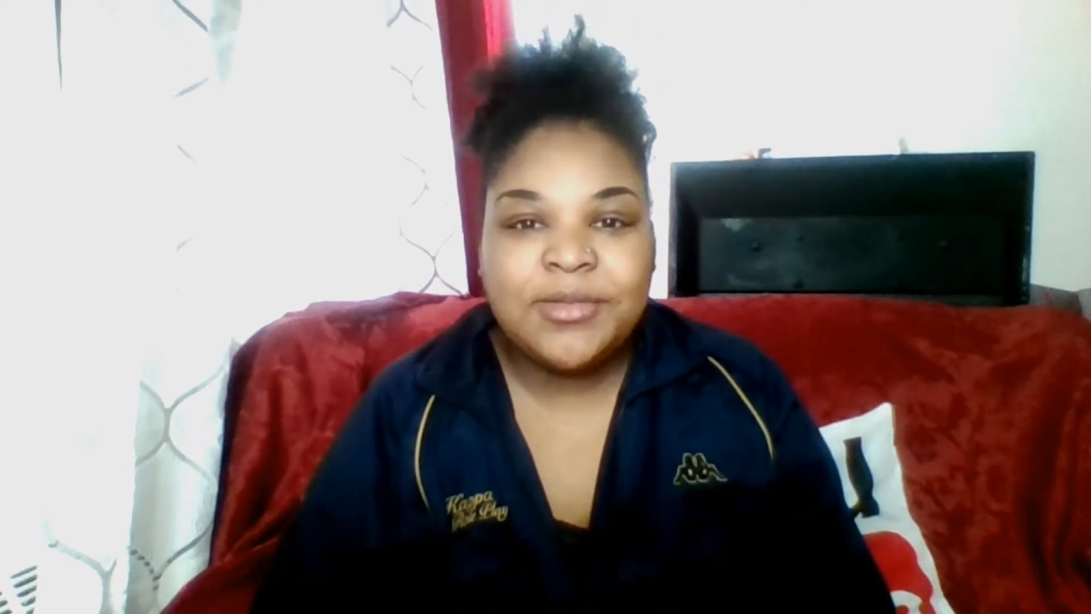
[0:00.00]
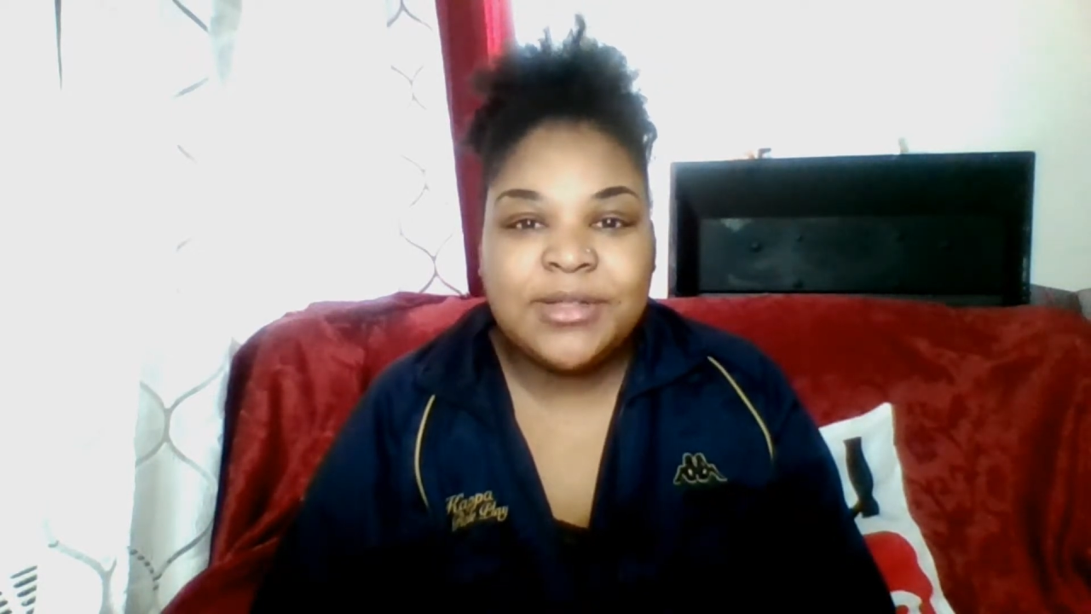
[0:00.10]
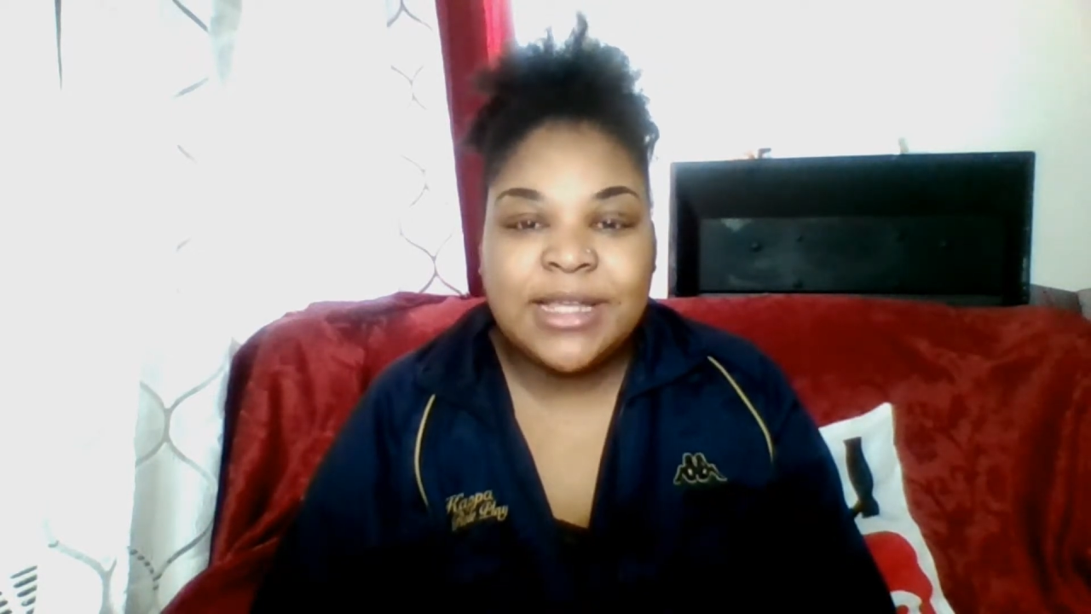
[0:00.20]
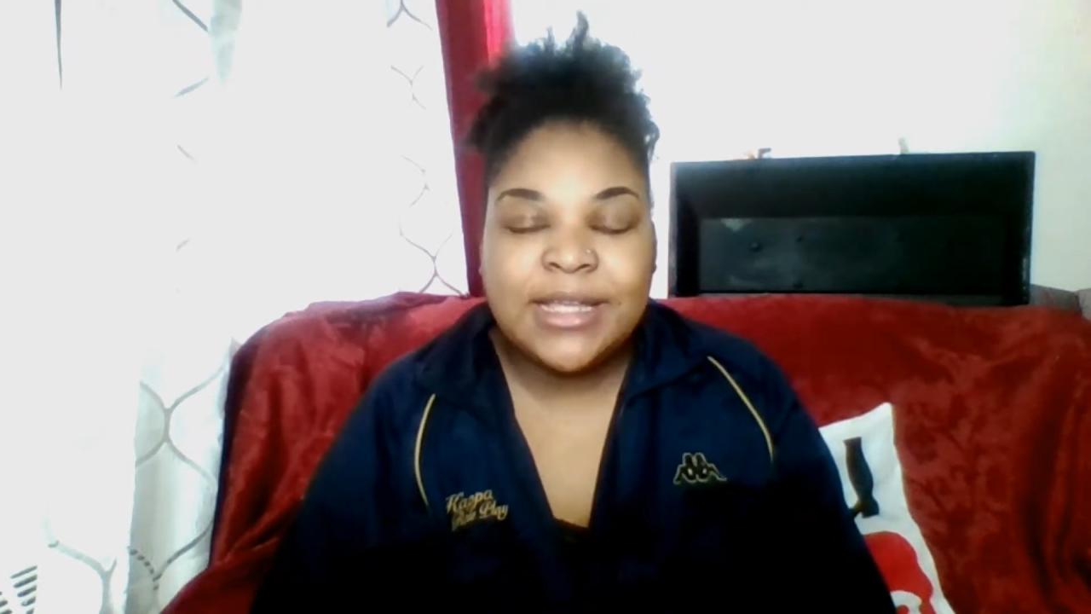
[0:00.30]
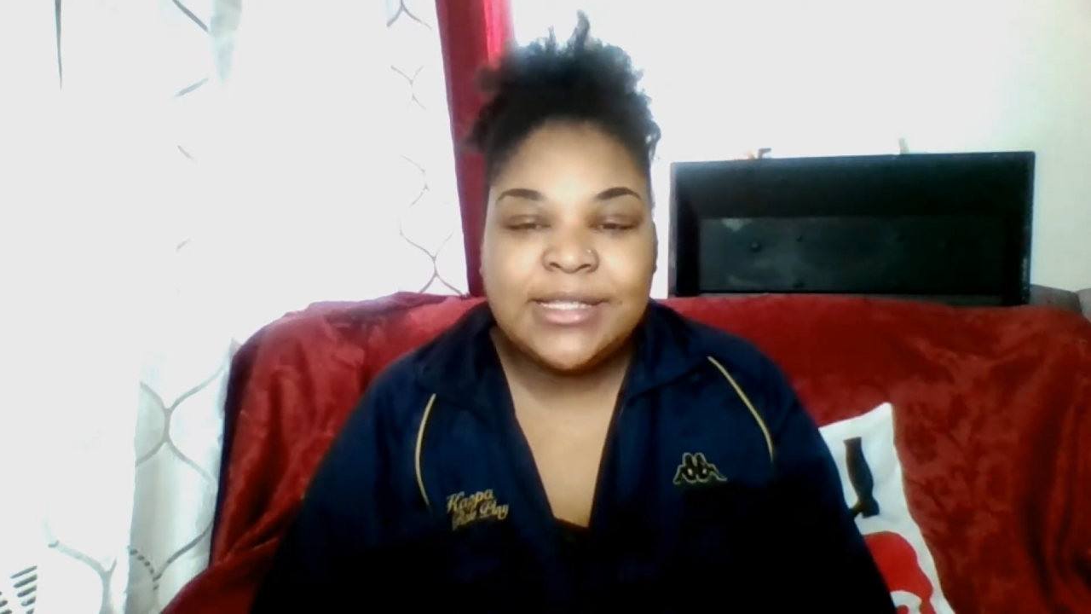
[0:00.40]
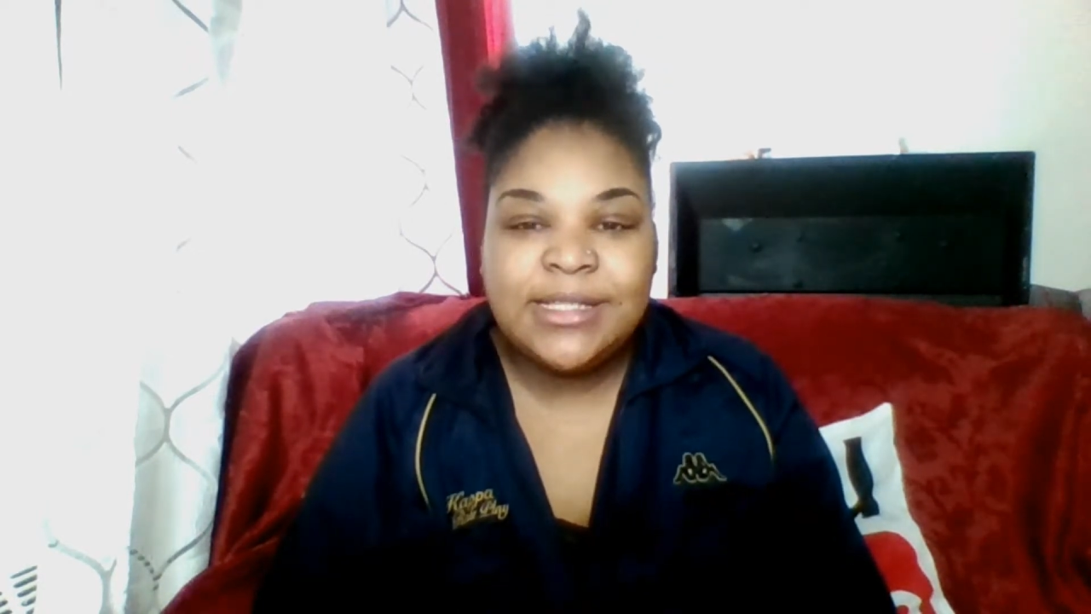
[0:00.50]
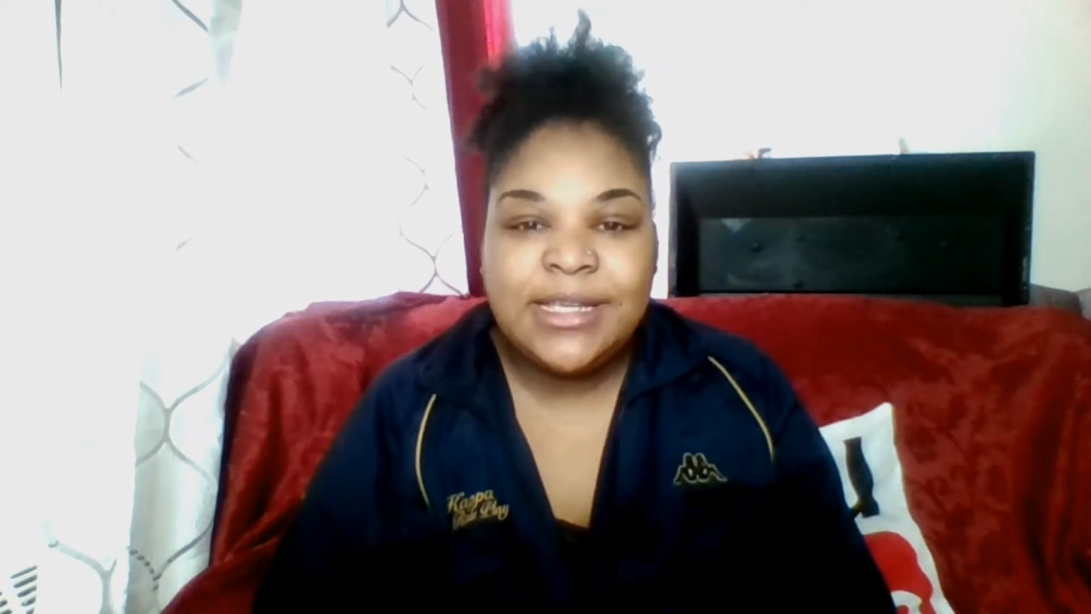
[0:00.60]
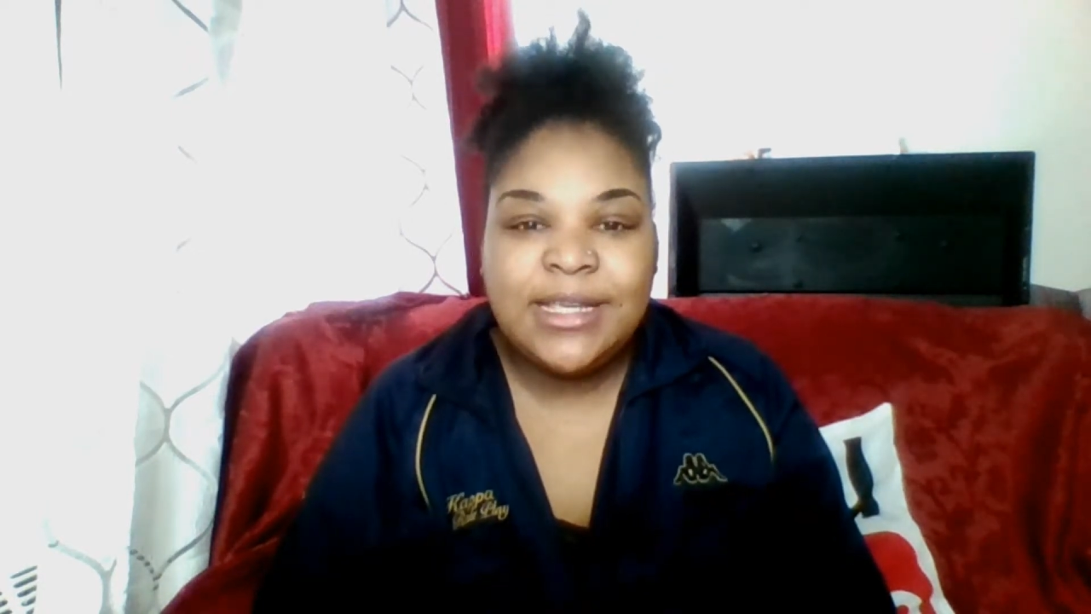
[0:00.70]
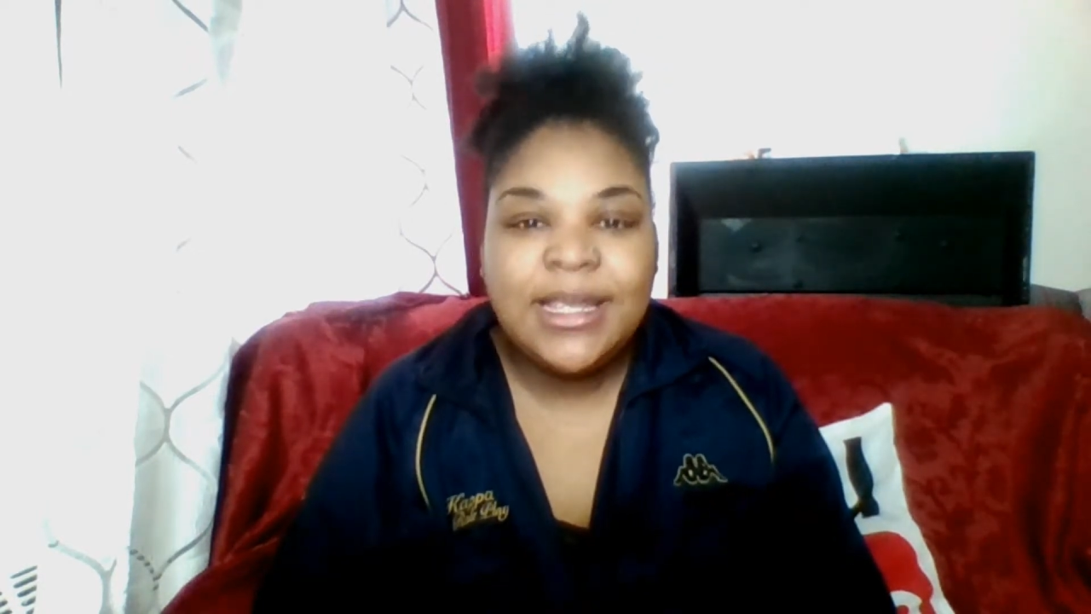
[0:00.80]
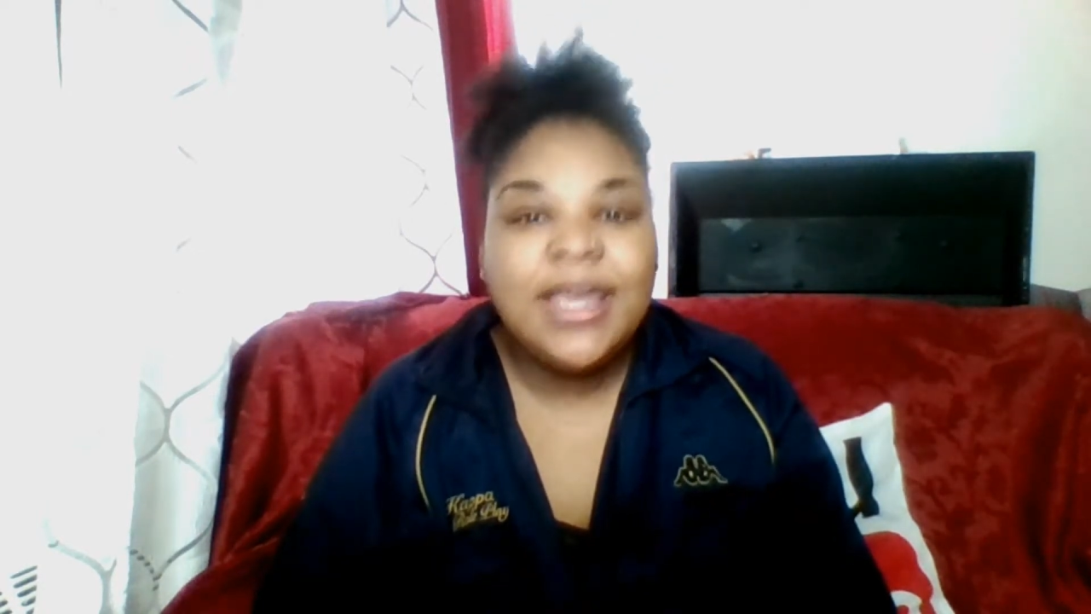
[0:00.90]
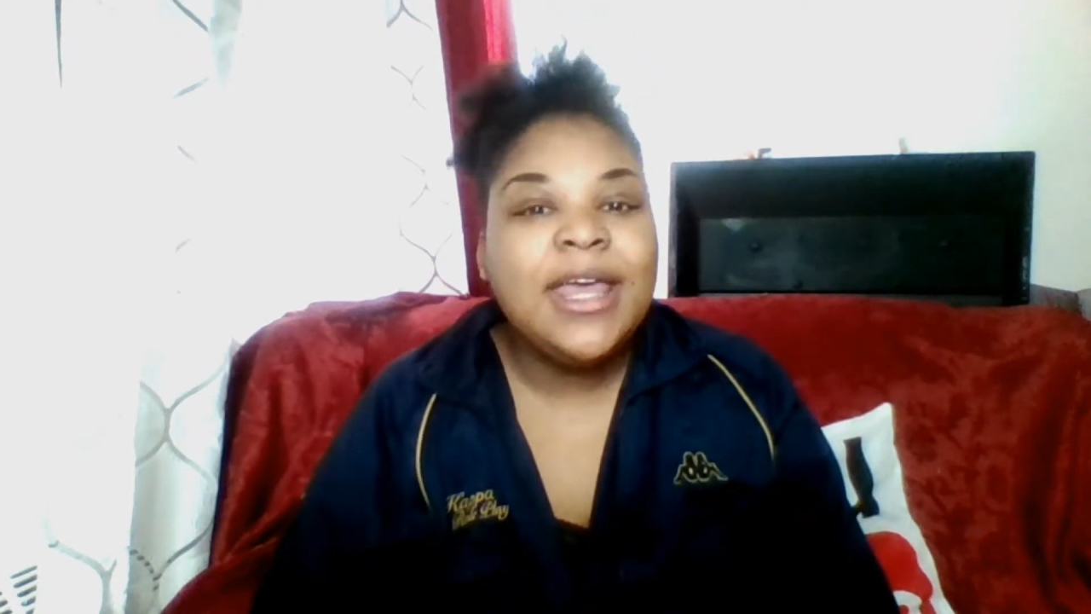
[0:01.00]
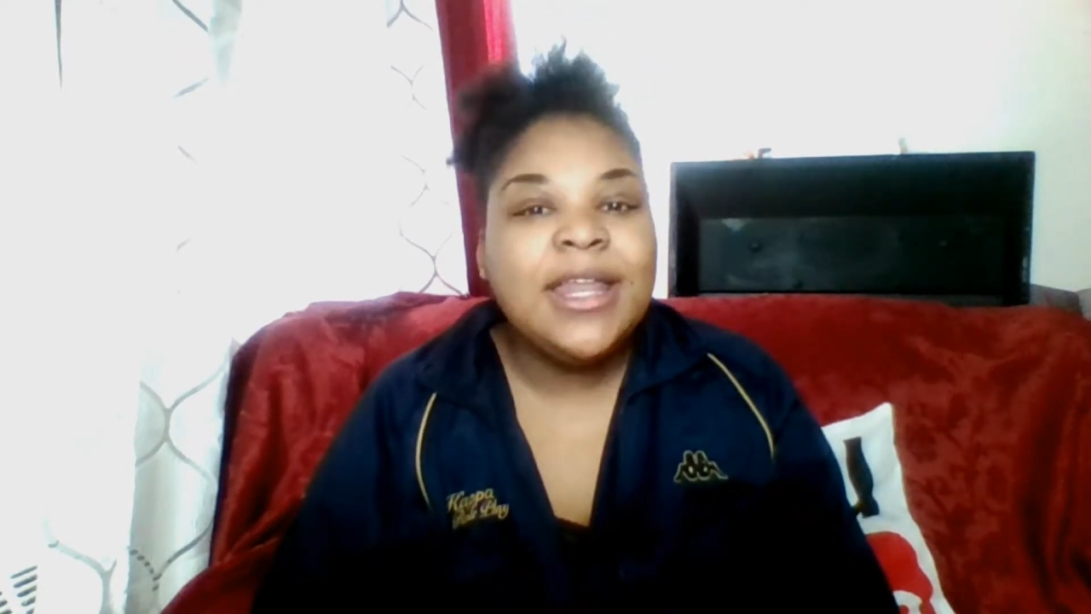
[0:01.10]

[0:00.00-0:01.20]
was like, see,